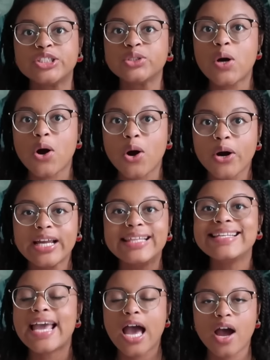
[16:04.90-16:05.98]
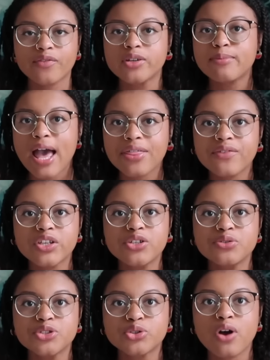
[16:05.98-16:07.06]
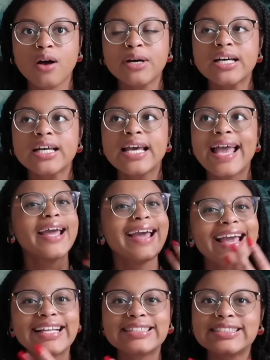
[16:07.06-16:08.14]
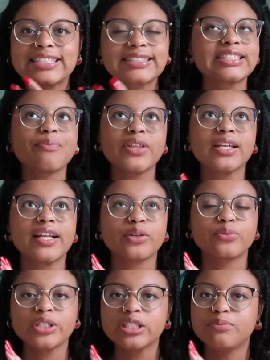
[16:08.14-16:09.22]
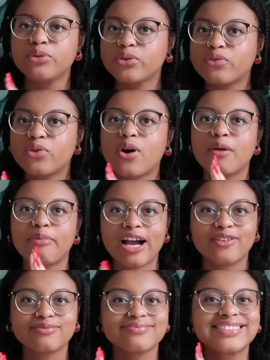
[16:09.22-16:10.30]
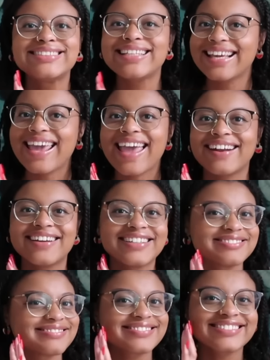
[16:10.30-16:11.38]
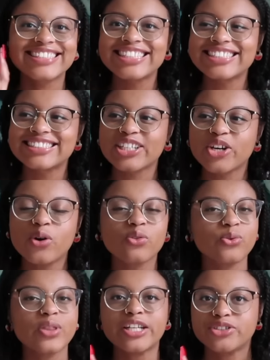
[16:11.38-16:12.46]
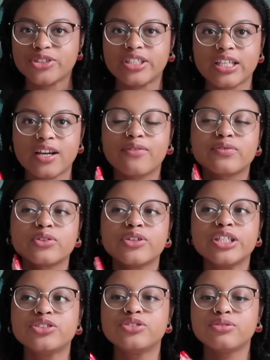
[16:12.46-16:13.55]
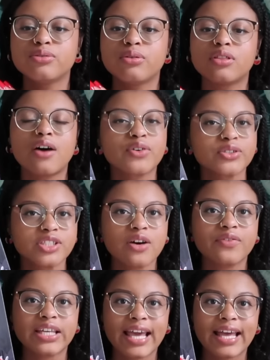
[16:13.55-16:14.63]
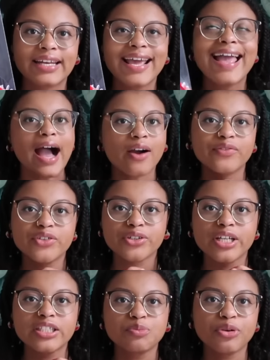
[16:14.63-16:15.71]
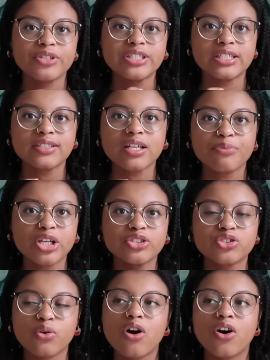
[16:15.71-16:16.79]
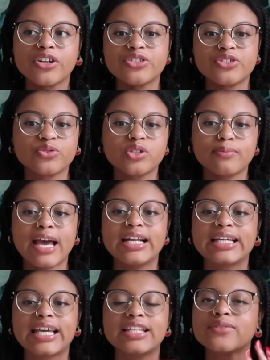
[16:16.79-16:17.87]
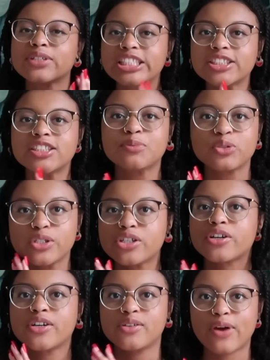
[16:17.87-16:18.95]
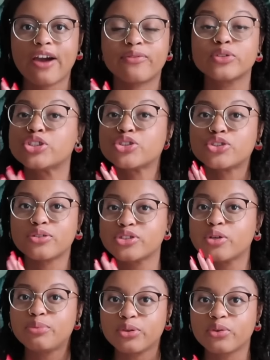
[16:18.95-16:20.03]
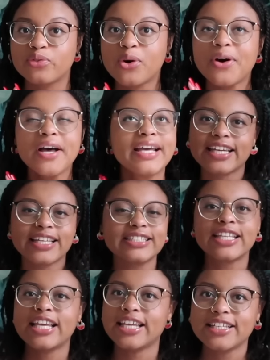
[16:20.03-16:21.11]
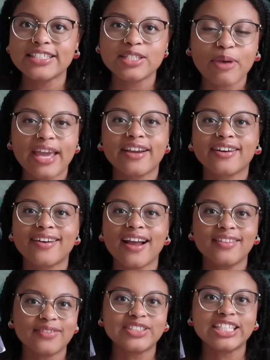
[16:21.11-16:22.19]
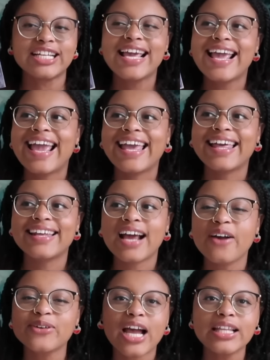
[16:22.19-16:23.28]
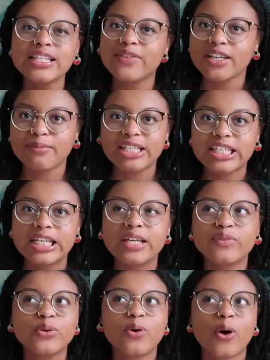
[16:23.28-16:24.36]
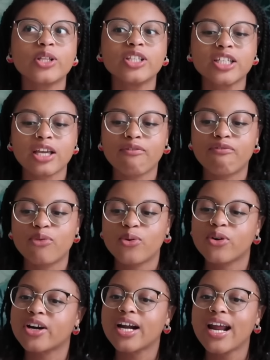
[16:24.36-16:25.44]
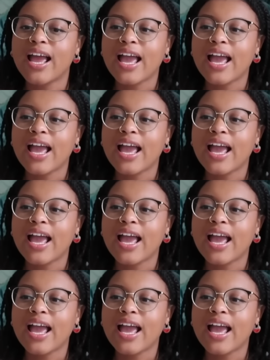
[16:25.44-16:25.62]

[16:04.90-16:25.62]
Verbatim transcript: that you are in the aftermath of a huge trauma. It's just something like really beautiful about seeing Hannah just go through that journey of learning to love herself again after experiencing something so hard and so traumatic and the relationship between her and Raph was just so so beautiful like it's a hit it's a banger I loved it and I would highly recommend it if you are looking for